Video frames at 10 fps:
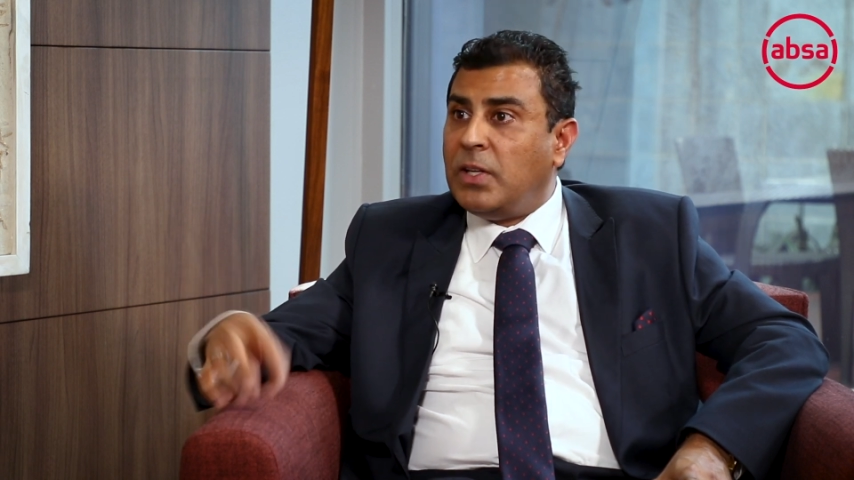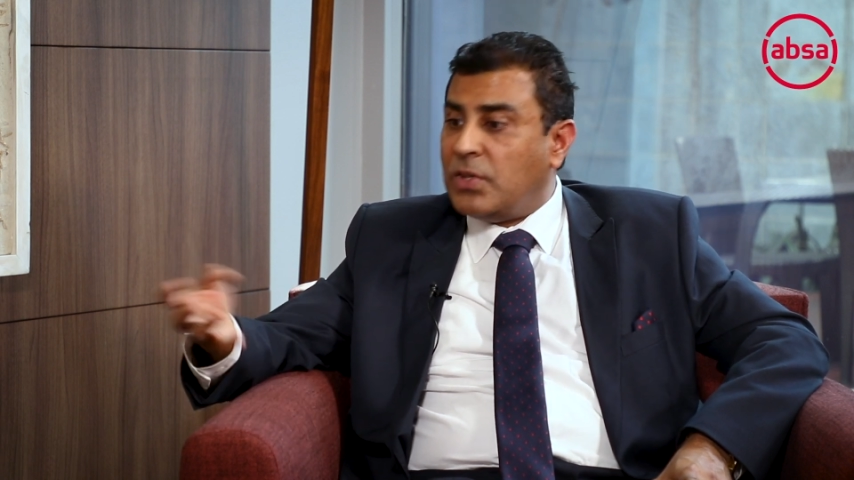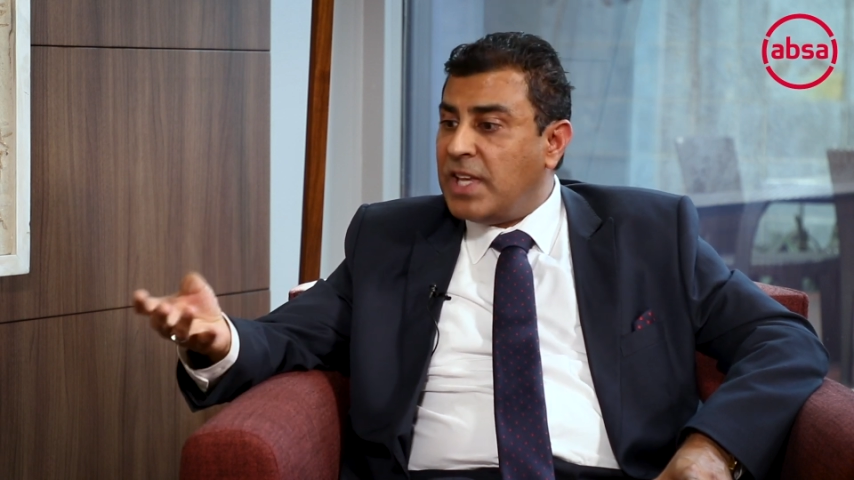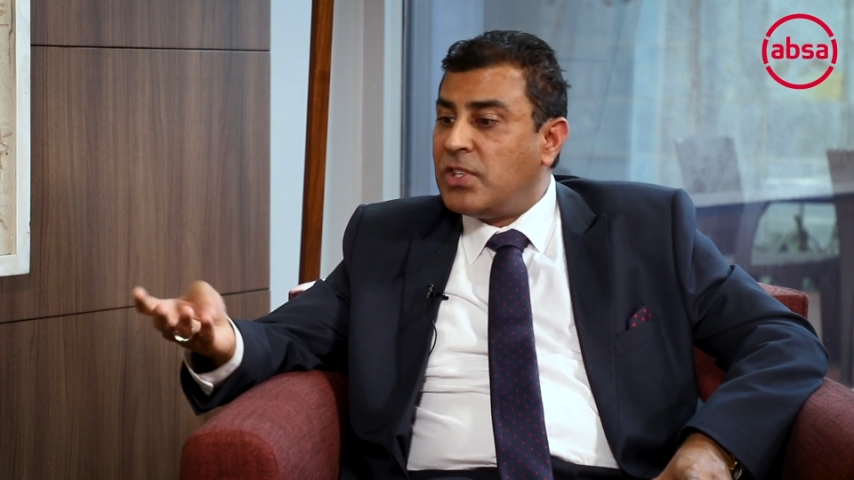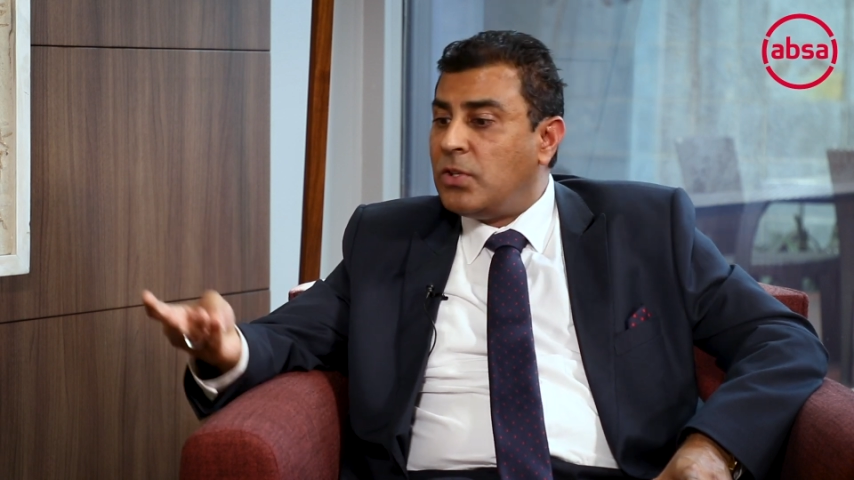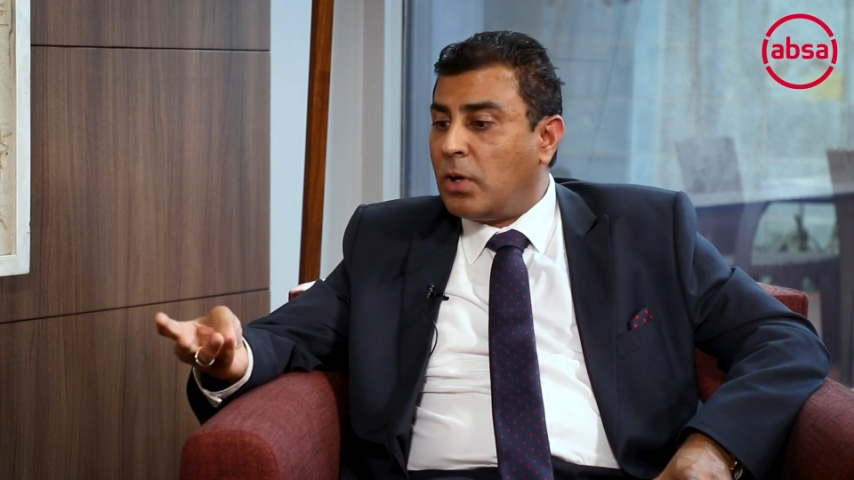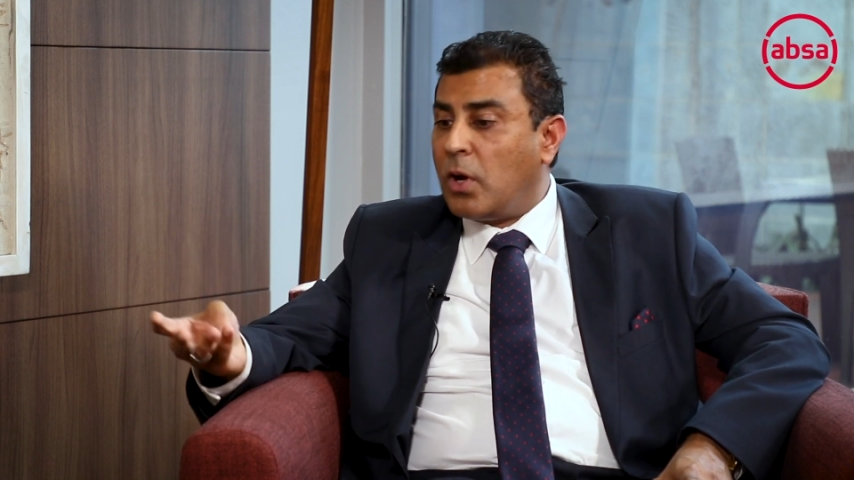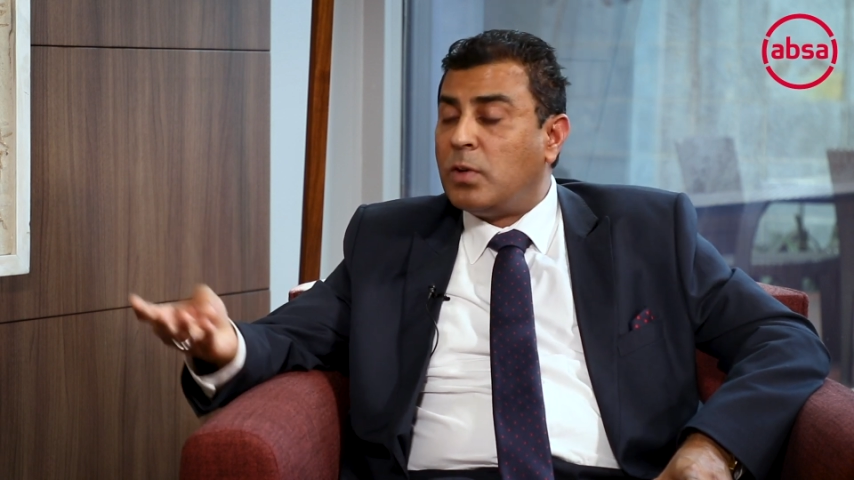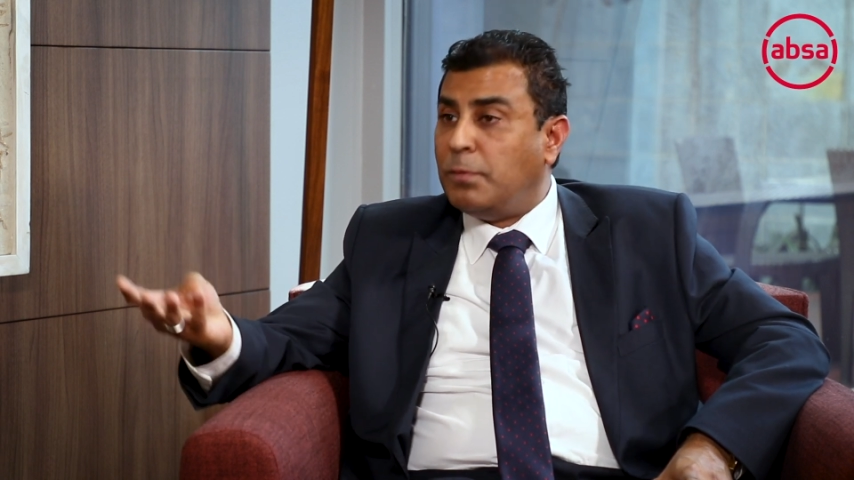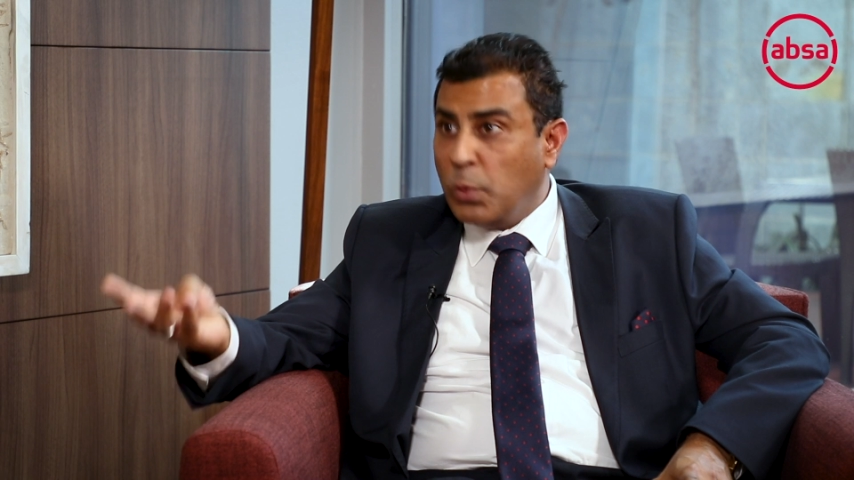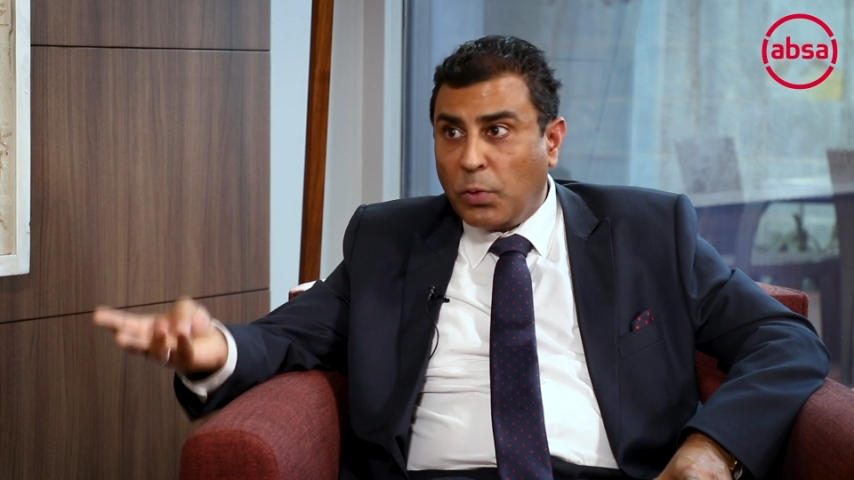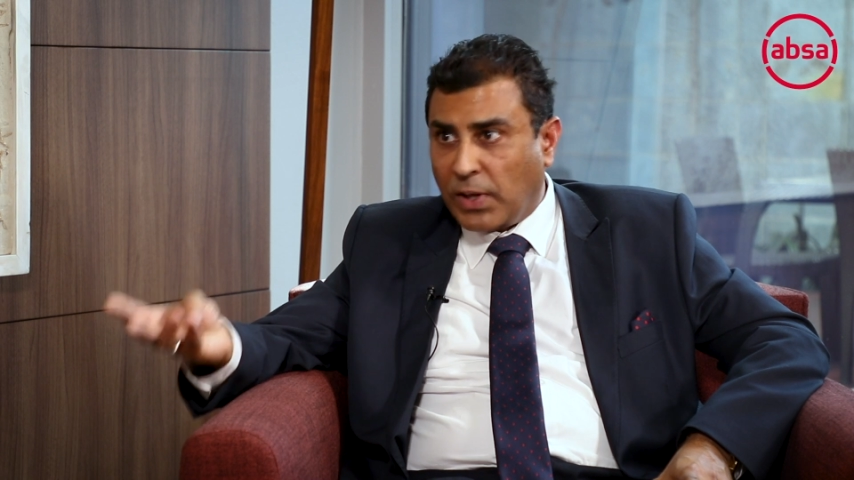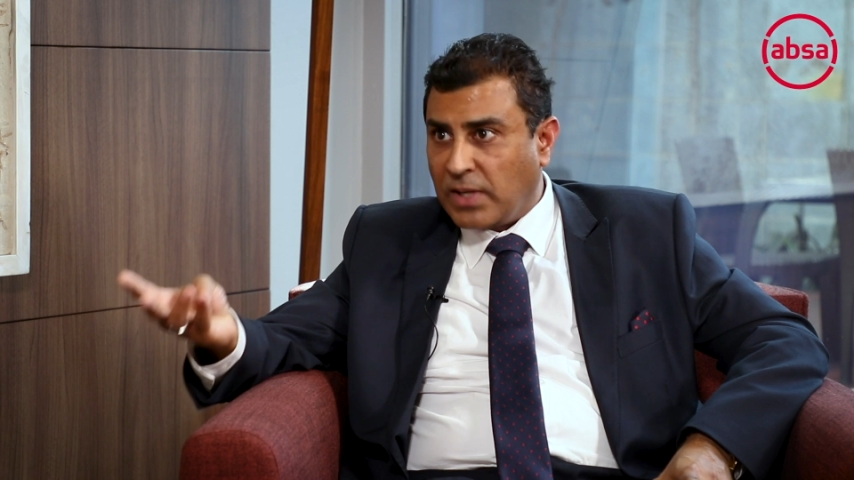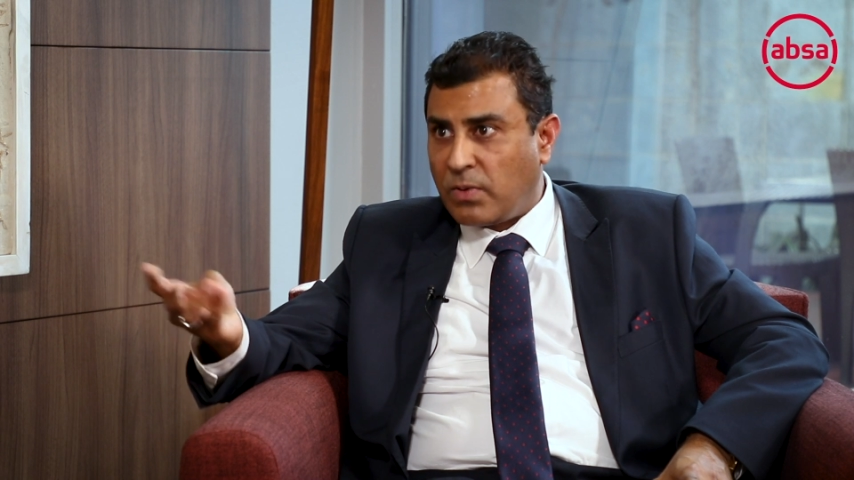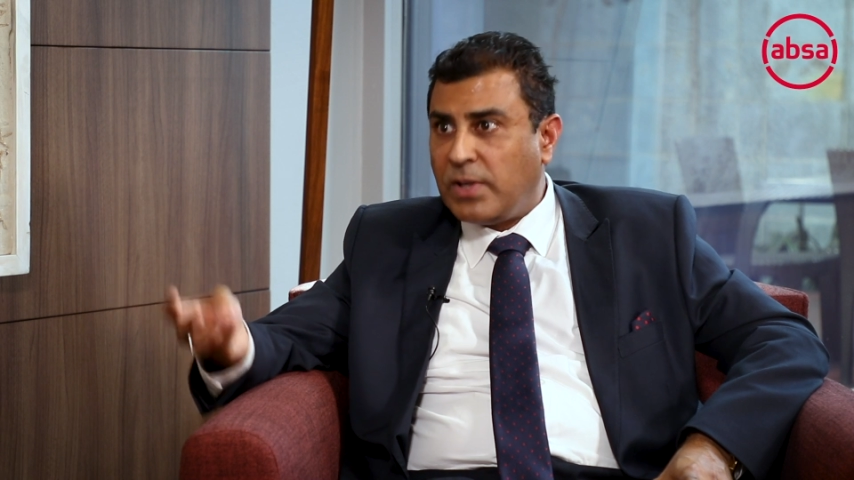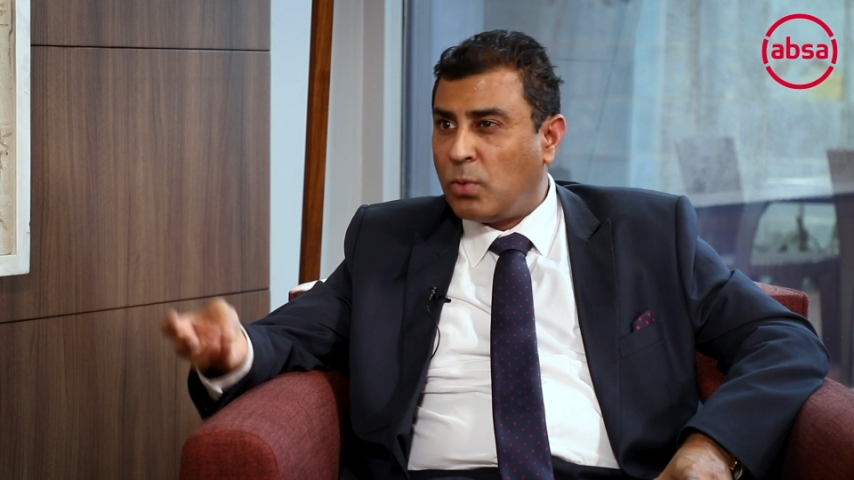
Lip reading: takes into account a few things, right?